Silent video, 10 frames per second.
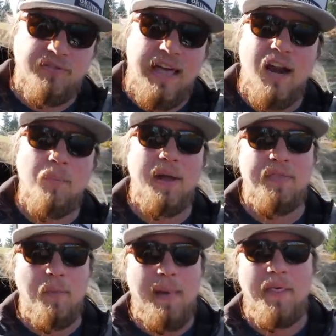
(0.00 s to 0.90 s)
setup
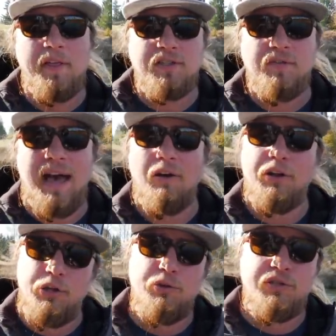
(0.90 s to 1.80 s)
and the methods of how
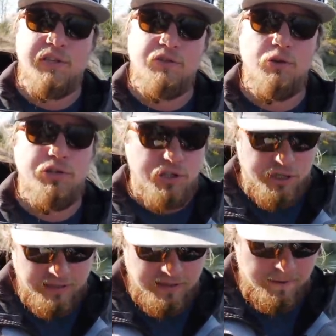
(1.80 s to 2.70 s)
to use these hoochie
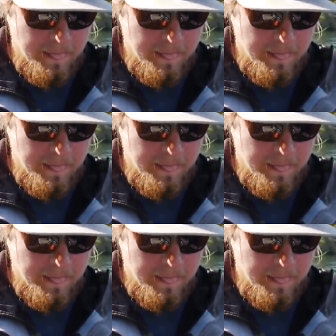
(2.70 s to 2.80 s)
jigs.